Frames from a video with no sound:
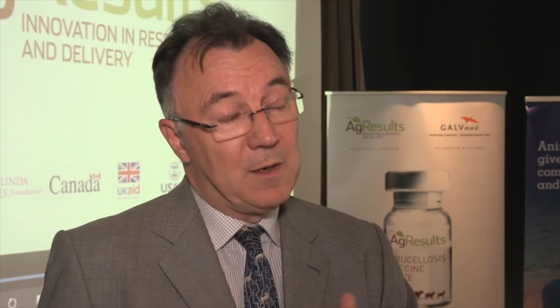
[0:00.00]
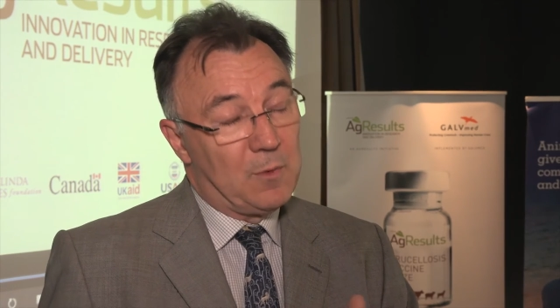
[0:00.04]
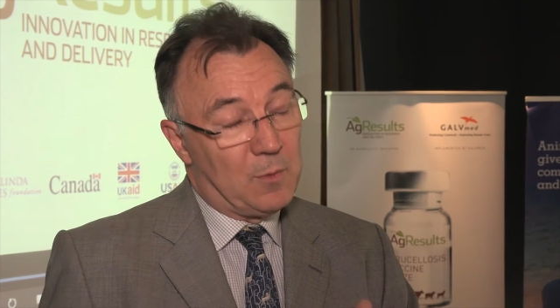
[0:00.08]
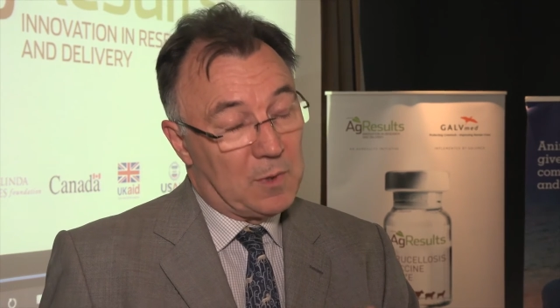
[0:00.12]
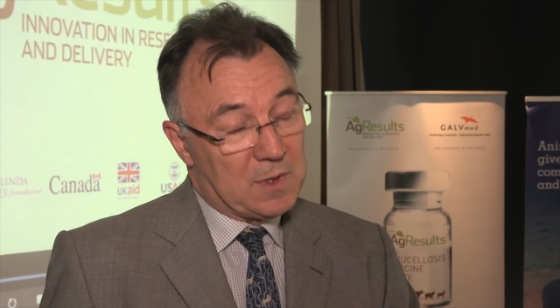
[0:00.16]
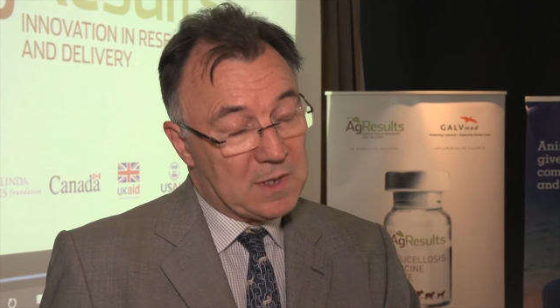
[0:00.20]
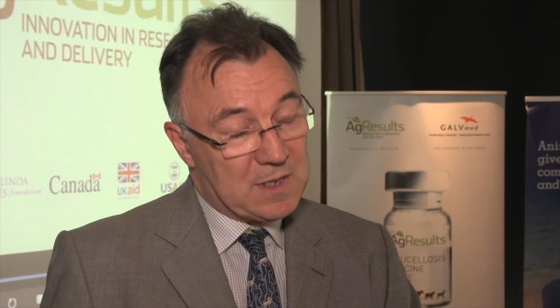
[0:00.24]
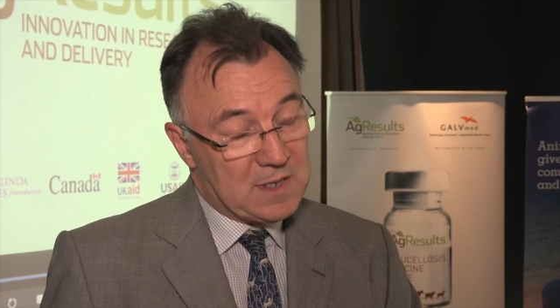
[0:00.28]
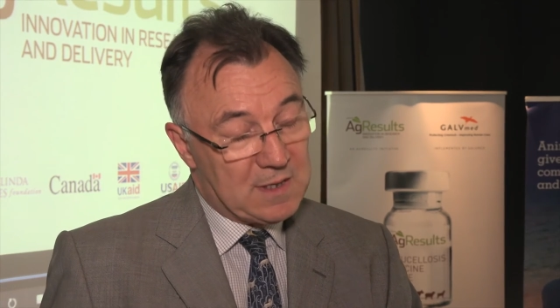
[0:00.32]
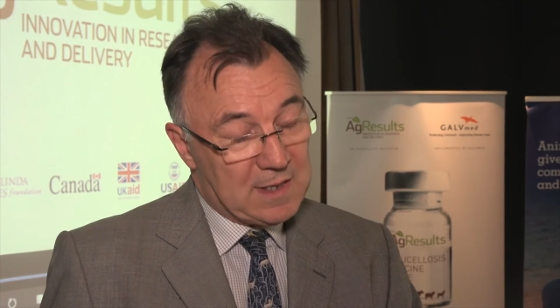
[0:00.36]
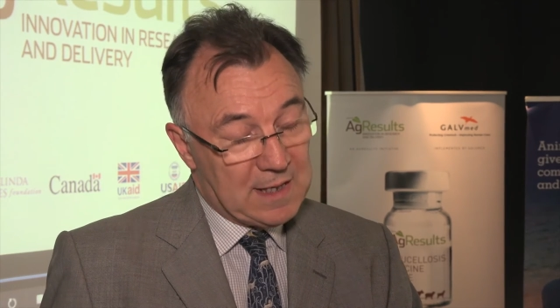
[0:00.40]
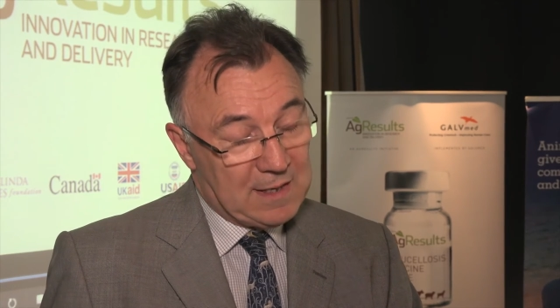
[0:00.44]

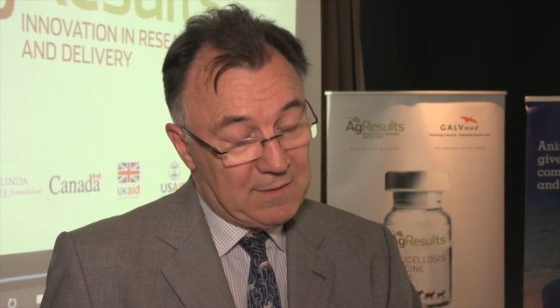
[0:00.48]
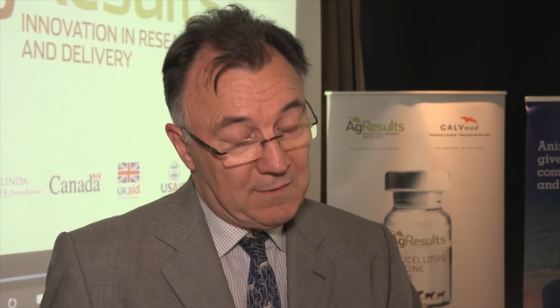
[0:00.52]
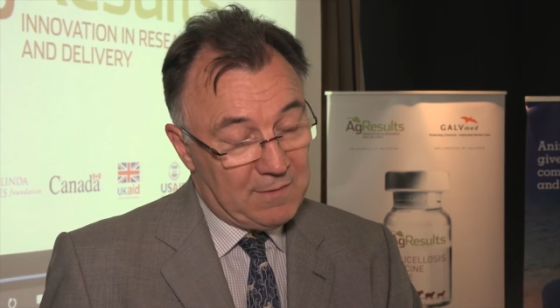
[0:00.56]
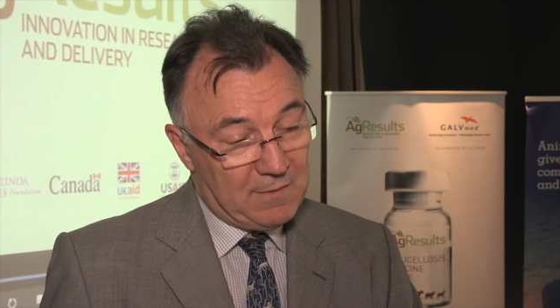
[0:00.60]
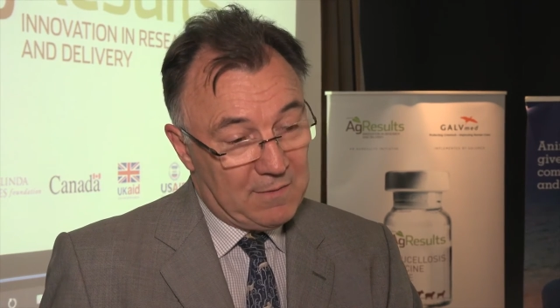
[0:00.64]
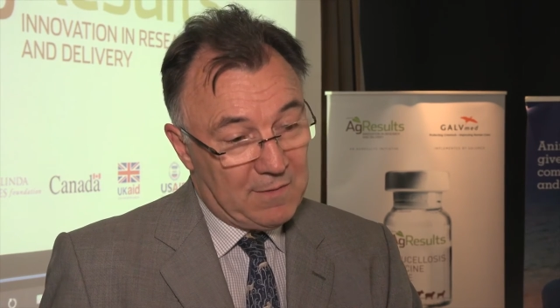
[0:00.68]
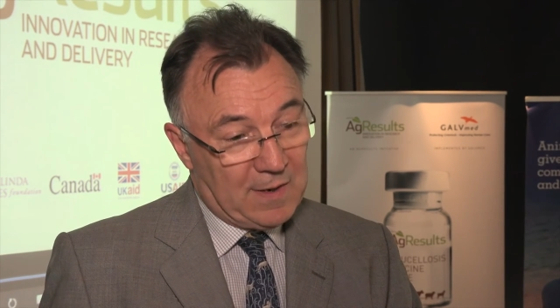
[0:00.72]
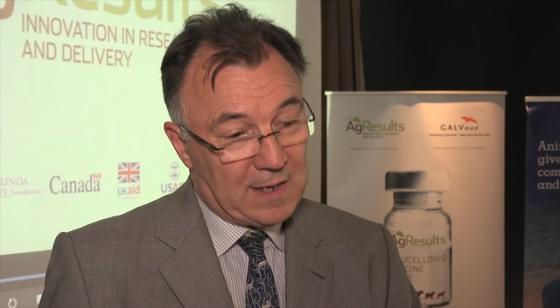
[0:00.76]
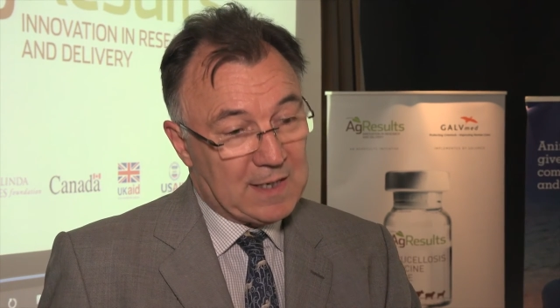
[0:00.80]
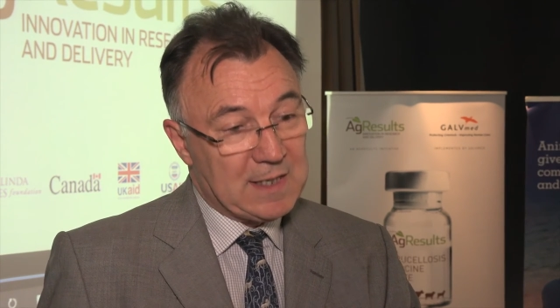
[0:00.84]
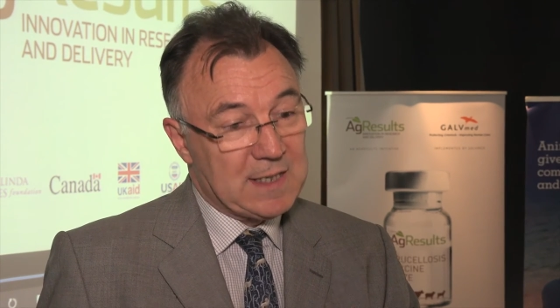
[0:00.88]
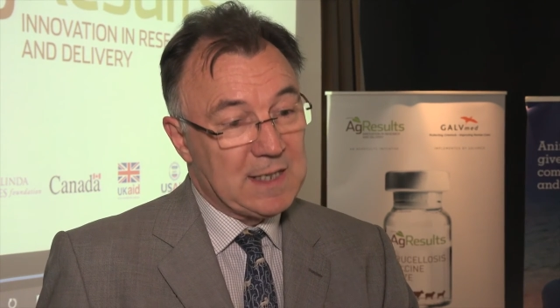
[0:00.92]
Once the
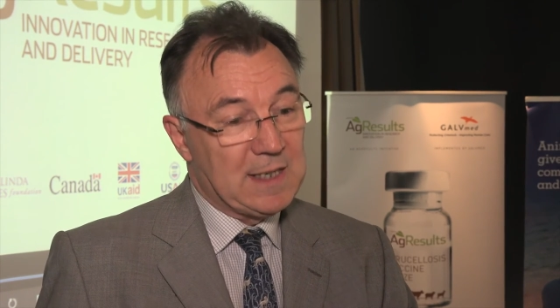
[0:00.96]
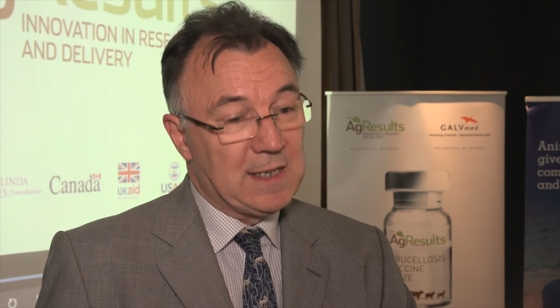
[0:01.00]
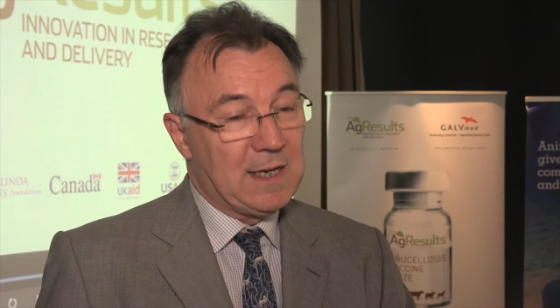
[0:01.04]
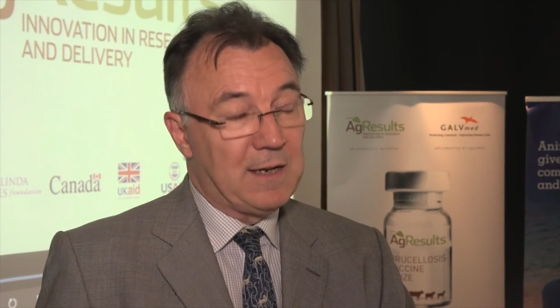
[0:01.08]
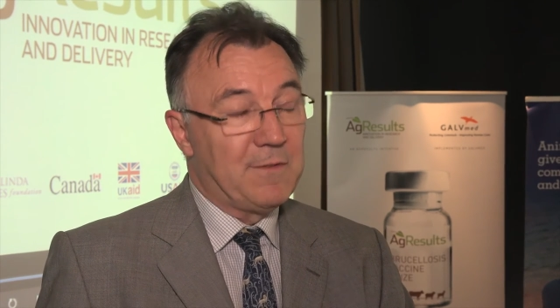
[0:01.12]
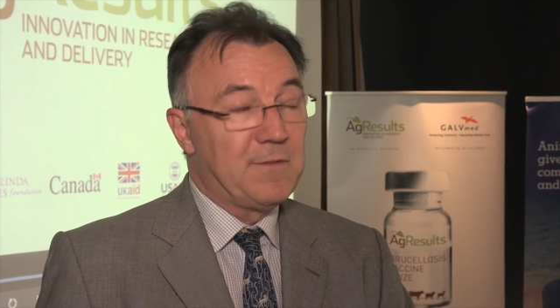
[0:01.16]
vaccine